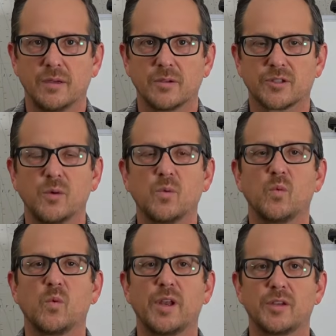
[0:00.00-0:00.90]
So
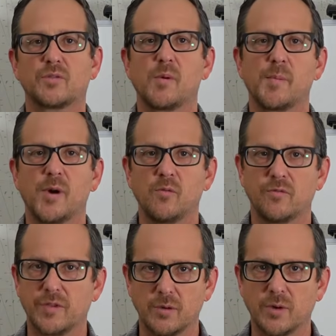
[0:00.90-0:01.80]
what is remote
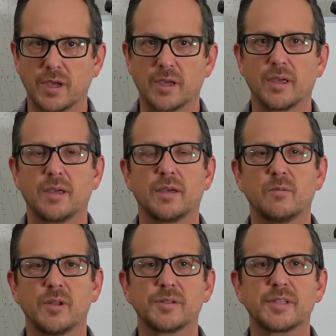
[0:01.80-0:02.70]
viewing?
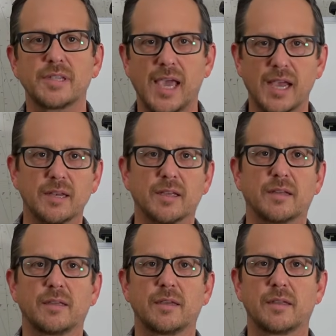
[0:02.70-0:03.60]
Well,
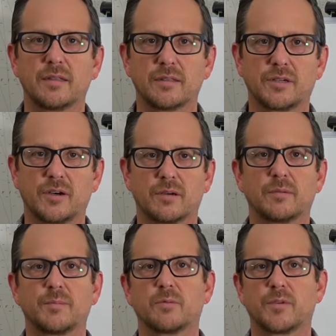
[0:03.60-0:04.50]
technically, the
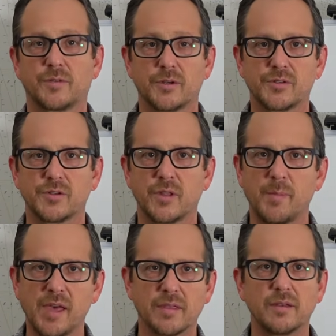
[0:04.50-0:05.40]
term refers to the
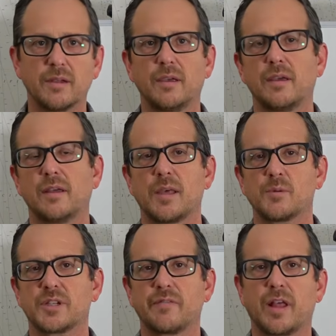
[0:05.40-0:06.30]
method that
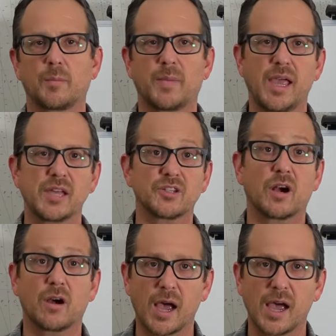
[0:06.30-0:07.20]
was developed by
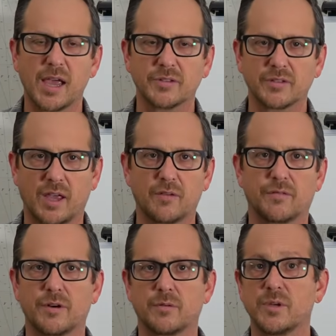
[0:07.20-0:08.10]
SRI,
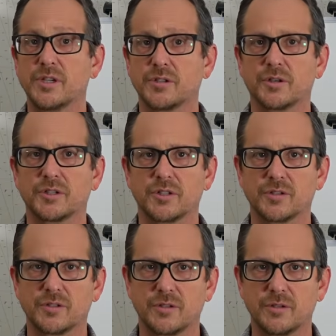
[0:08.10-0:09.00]
Stanford Research
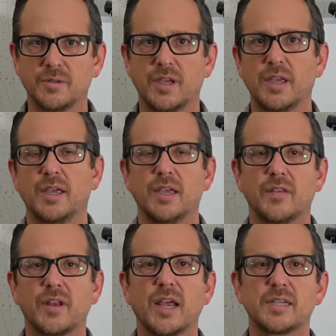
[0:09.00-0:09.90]
Institute,
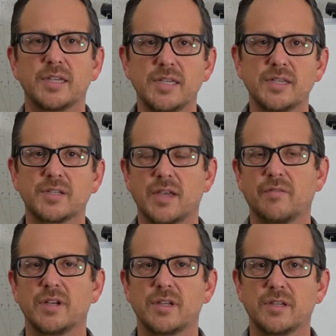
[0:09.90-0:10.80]
in the
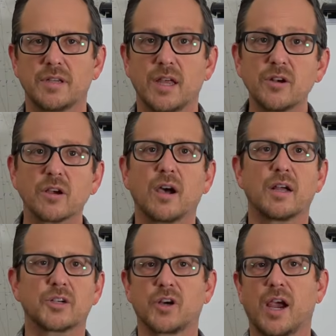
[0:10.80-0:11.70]
1970s under
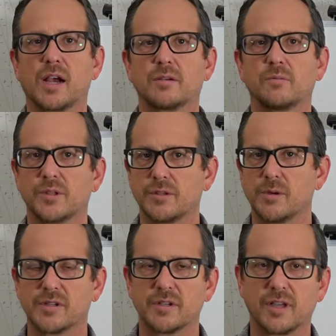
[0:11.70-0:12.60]
contract with
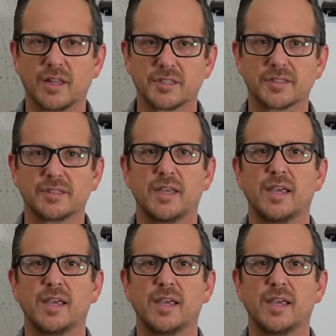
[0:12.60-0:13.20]
US intelligence.